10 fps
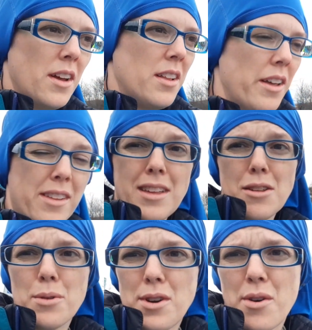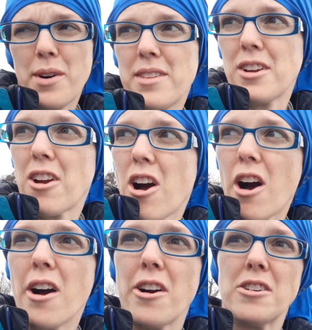Luckily there were no other
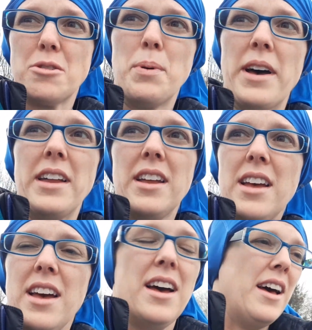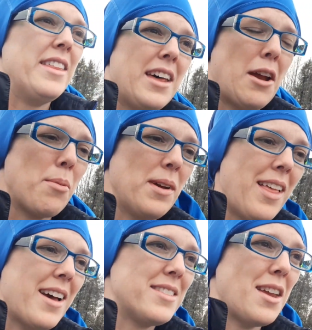cars, and then I
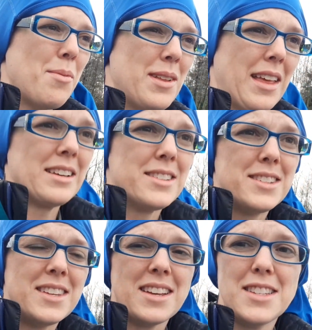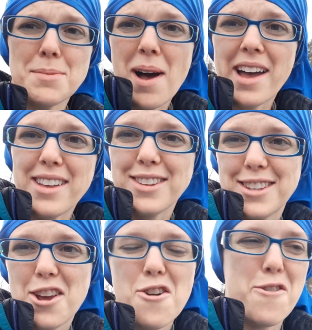realized I went 6 miles
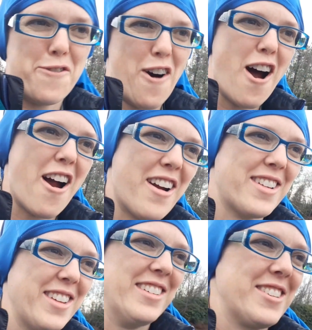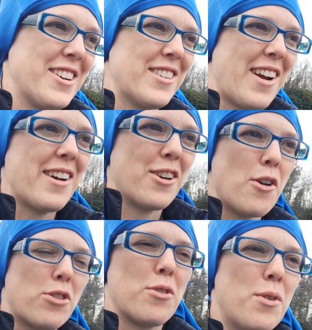too far, so I had to turn around and
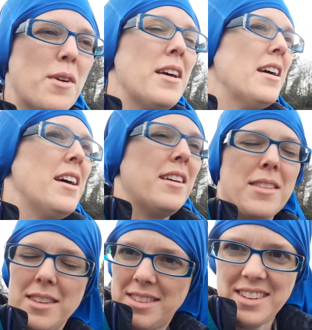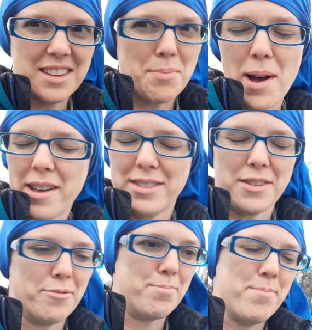go through the 6 miles
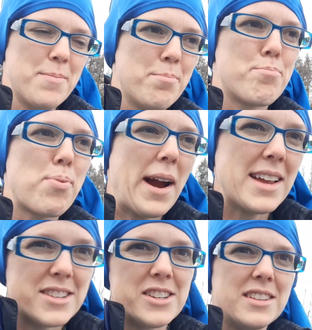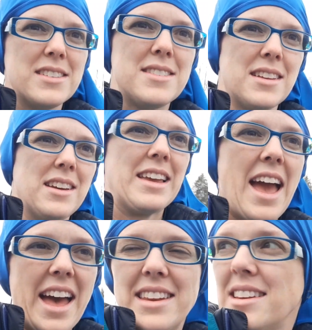of branches
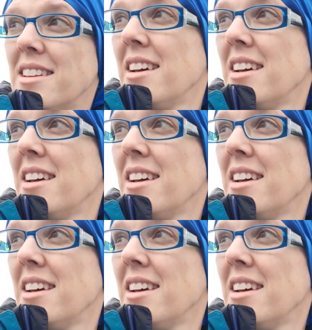again.